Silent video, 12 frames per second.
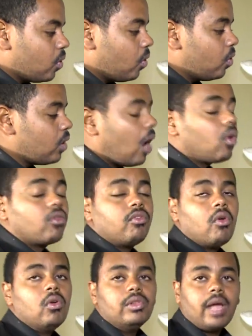all our
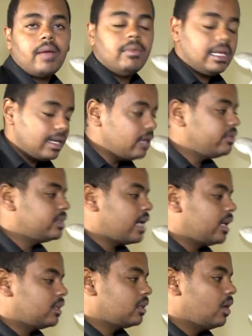fault. I believe
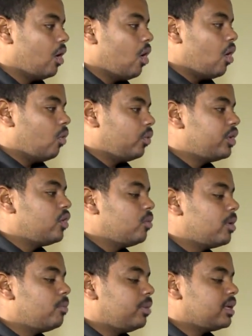that we
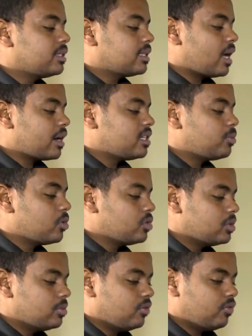human beings are
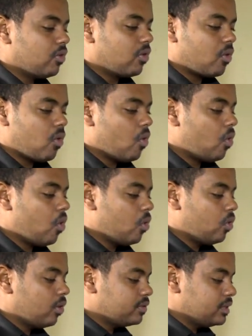responsible for
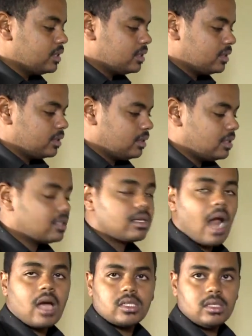all of these
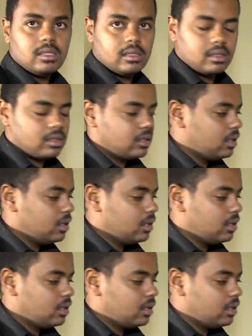distractions.